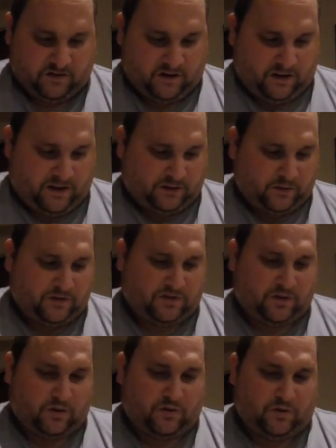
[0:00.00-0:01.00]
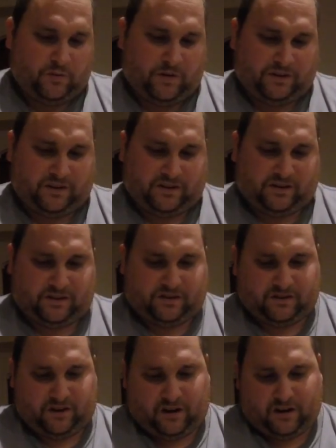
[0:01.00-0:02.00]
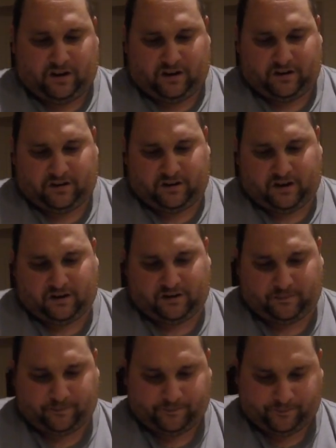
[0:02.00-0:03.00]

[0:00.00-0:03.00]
And that's what's so cool about this Gundam.